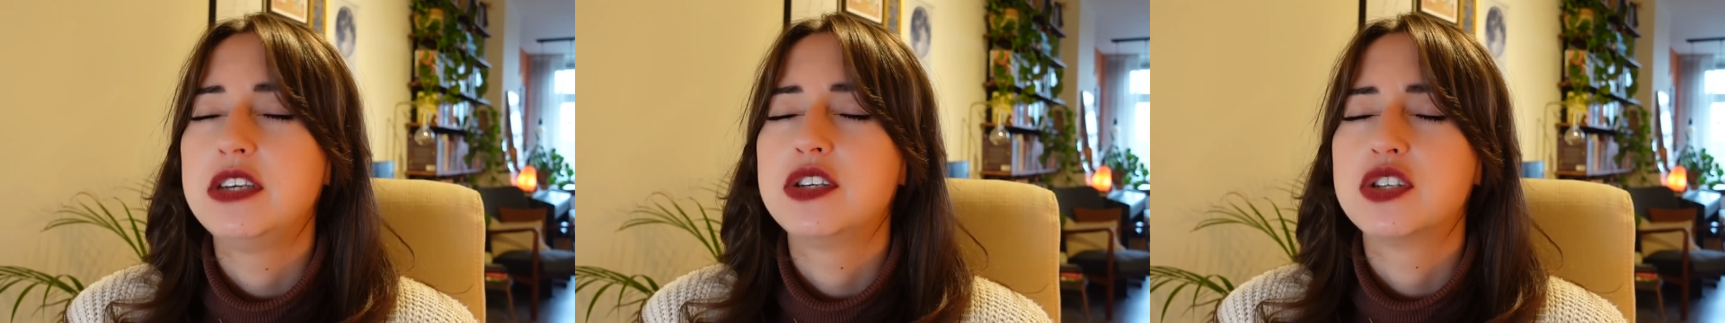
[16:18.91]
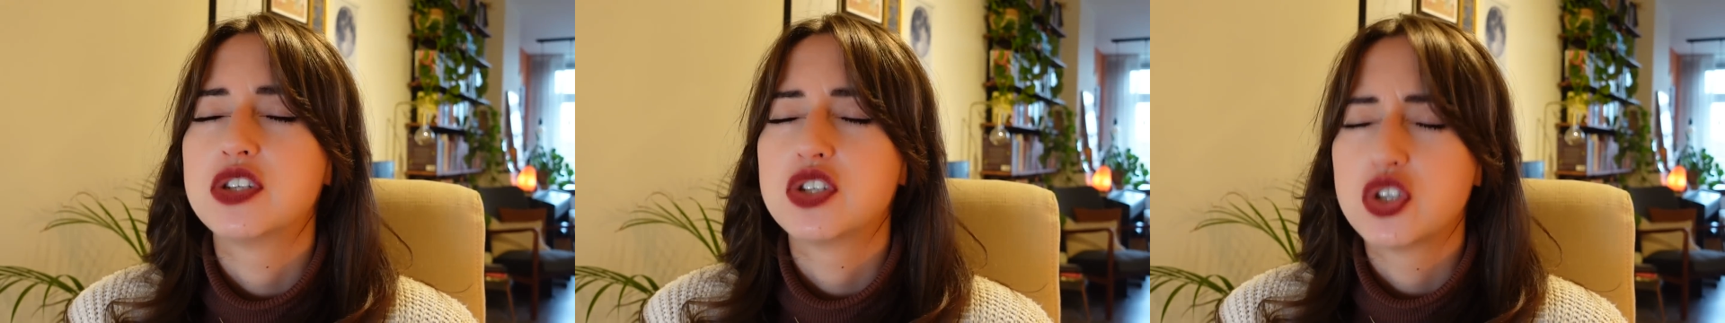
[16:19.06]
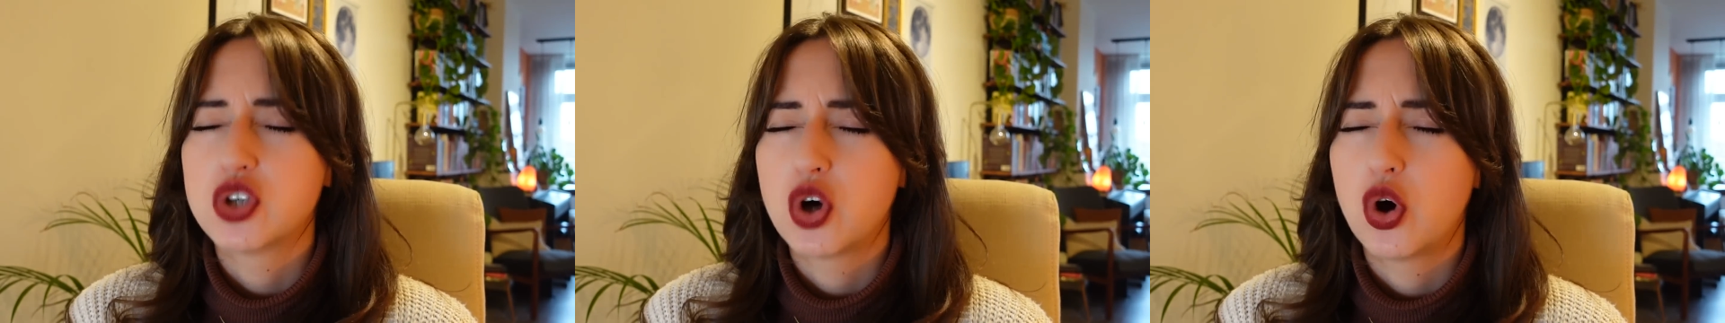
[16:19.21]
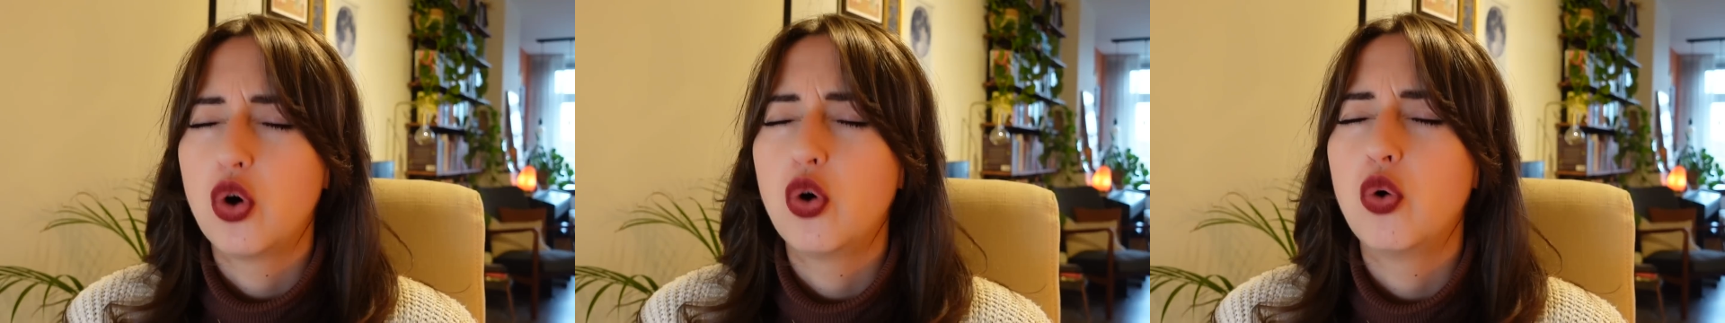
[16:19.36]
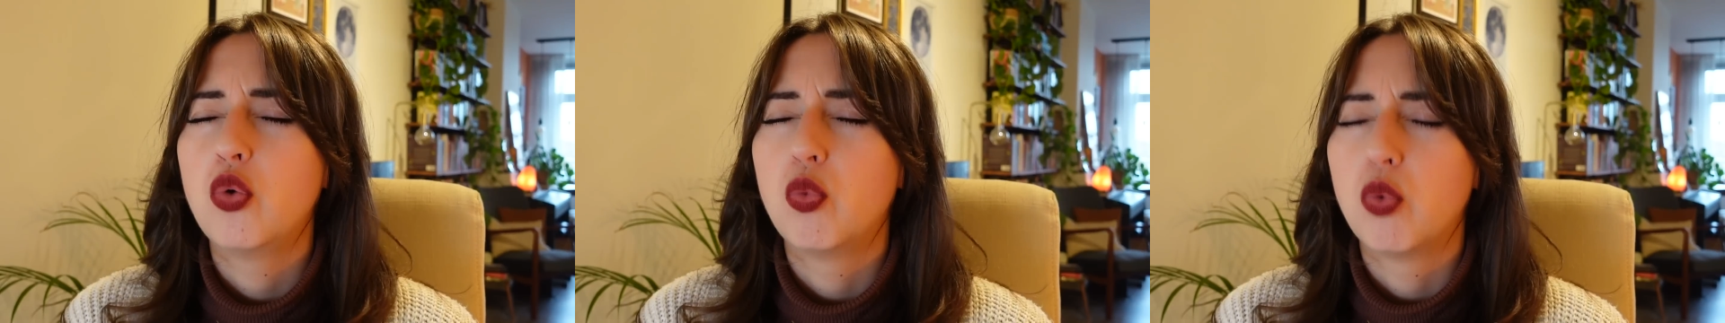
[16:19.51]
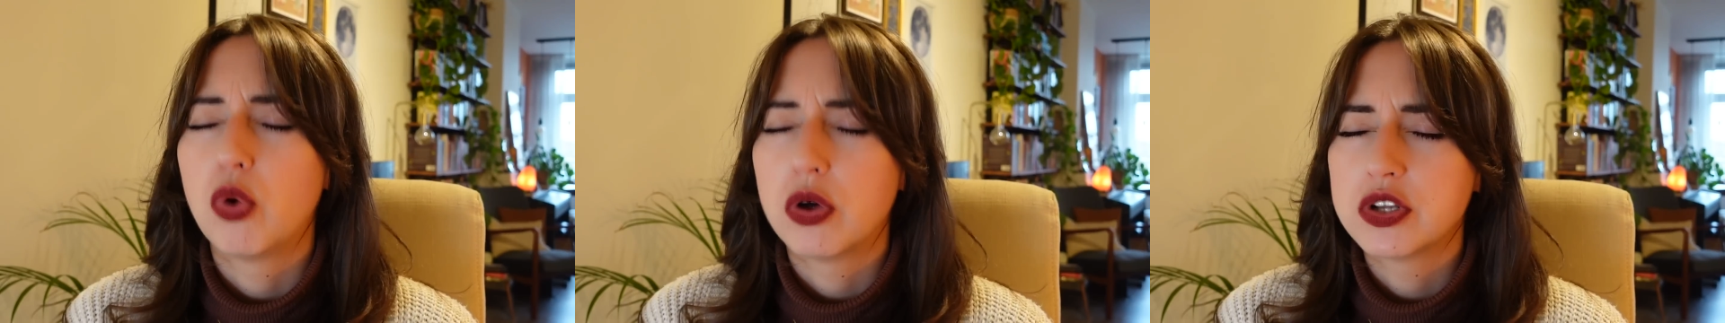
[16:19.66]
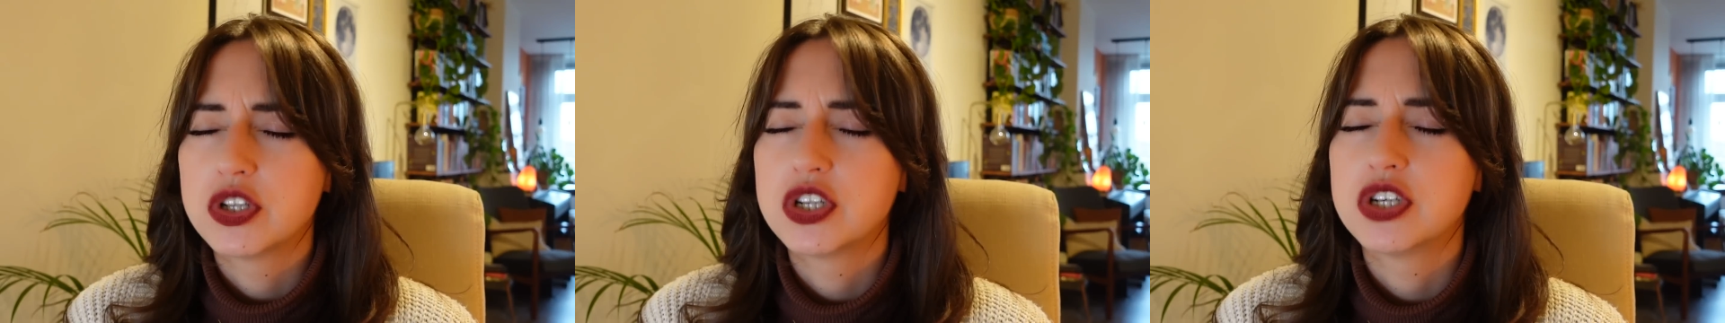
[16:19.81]
so
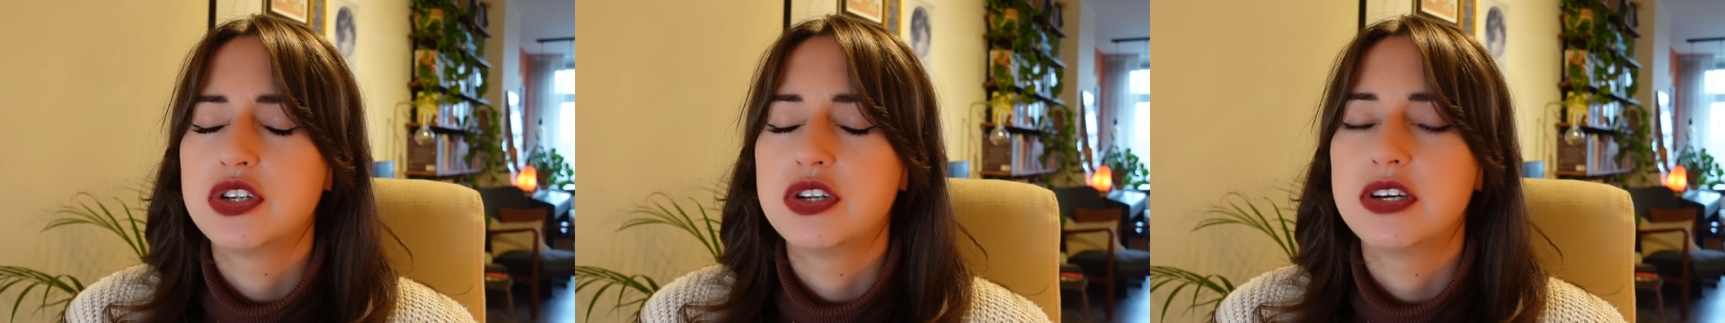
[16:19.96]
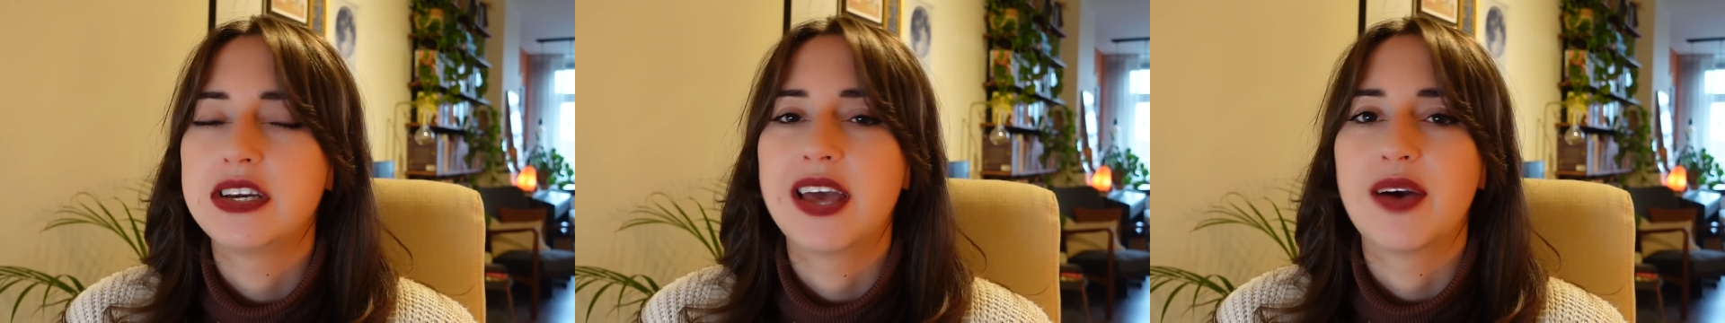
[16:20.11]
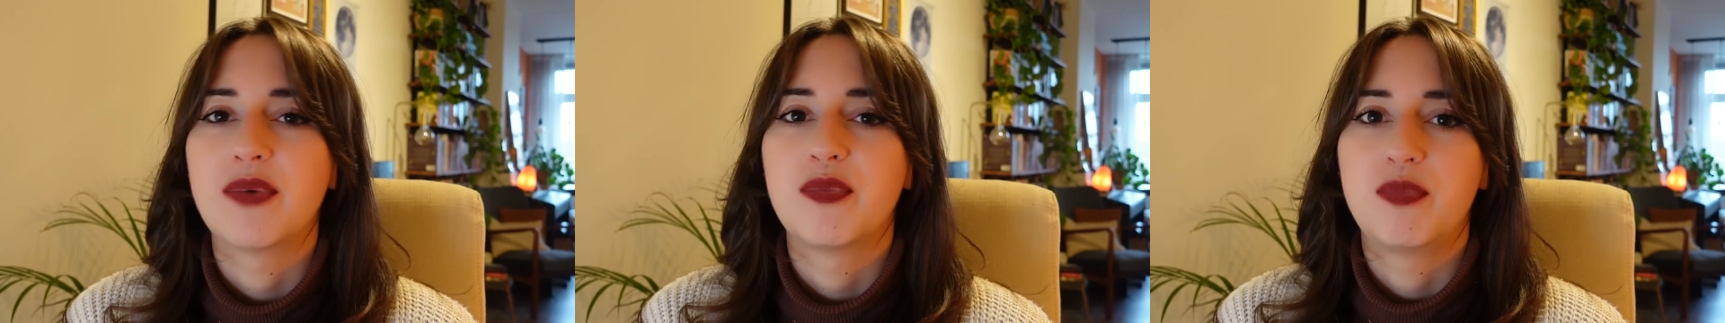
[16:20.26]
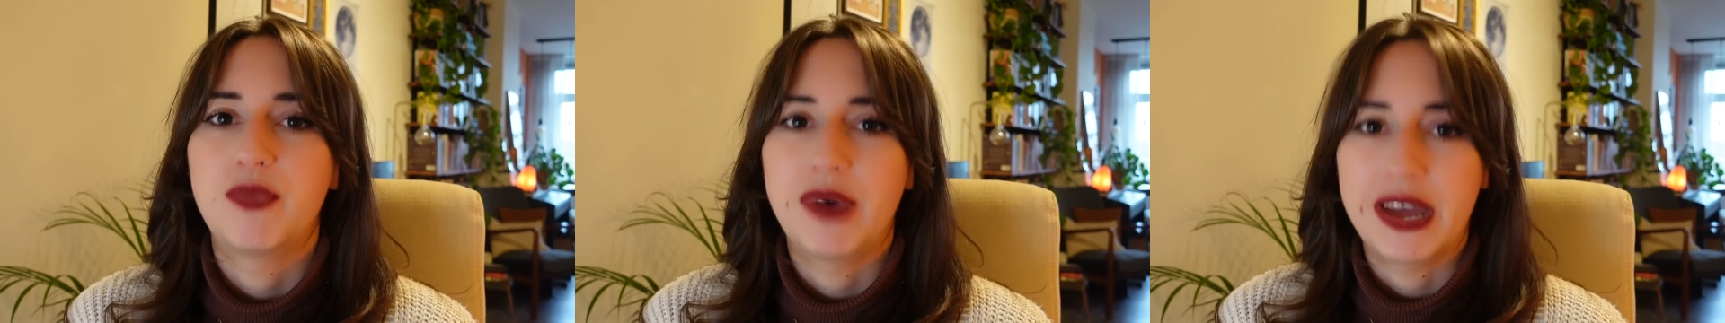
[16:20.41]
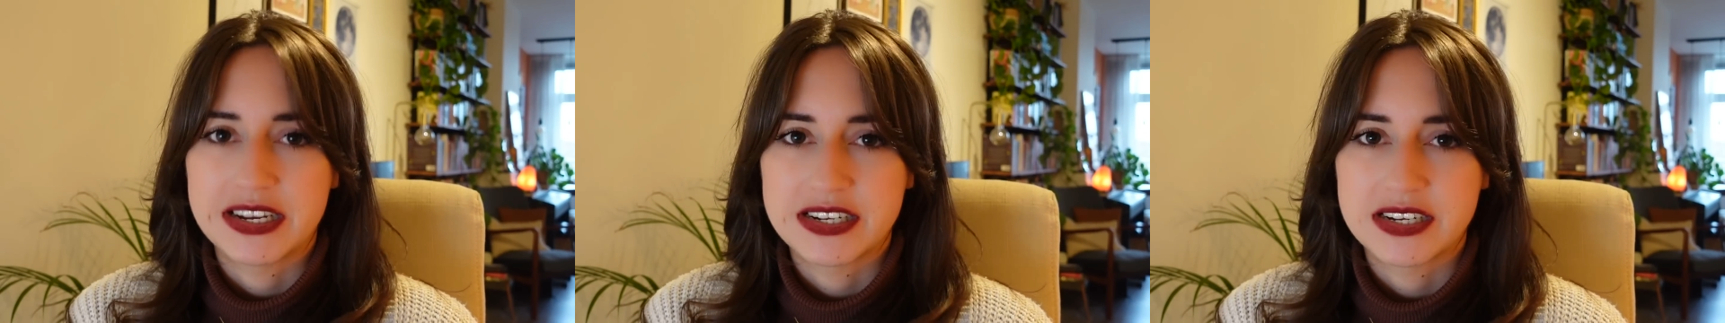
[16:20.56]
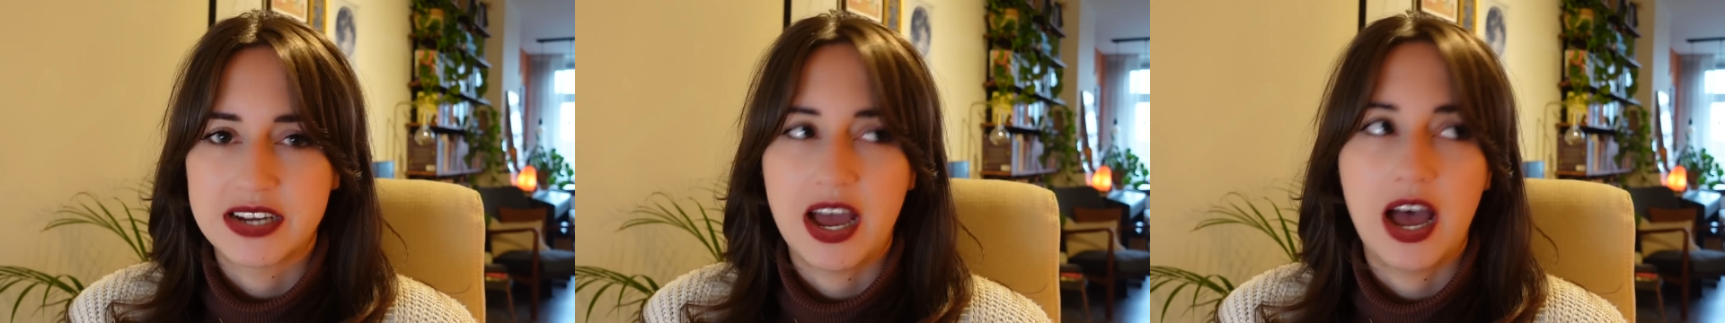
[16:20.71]
wanted to get better,